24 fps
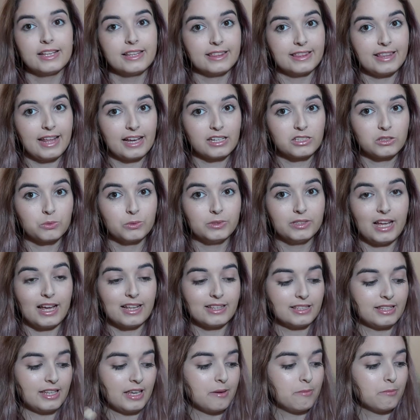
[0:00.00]
Next, with
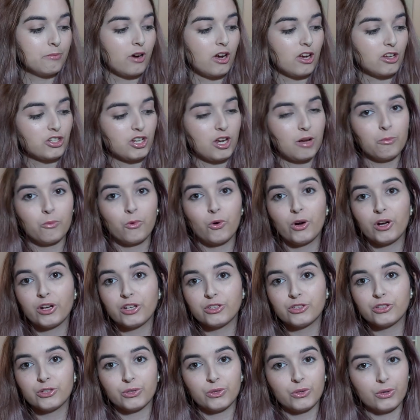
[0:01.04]
that same brush, I'm
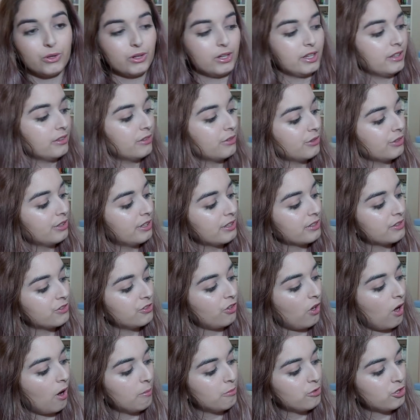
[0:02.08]
going to go into this
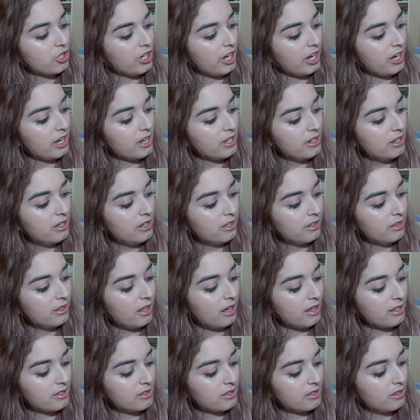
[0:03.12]
top shade.
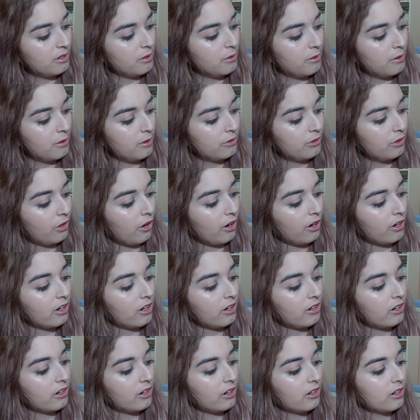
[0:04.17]
That's the
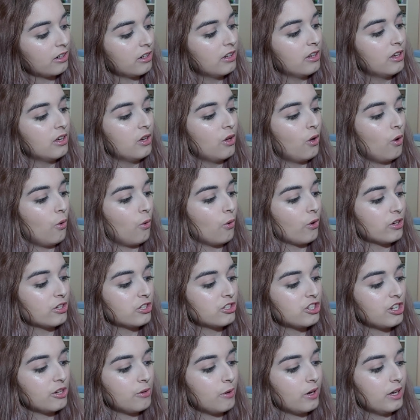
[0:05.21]
darker
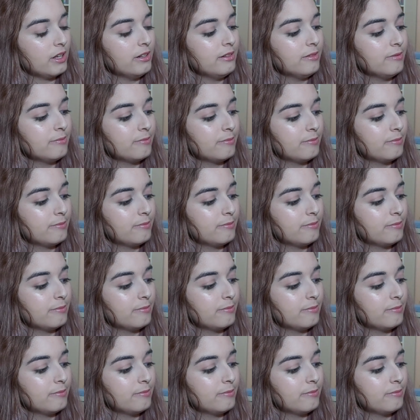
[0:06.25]
orangey one.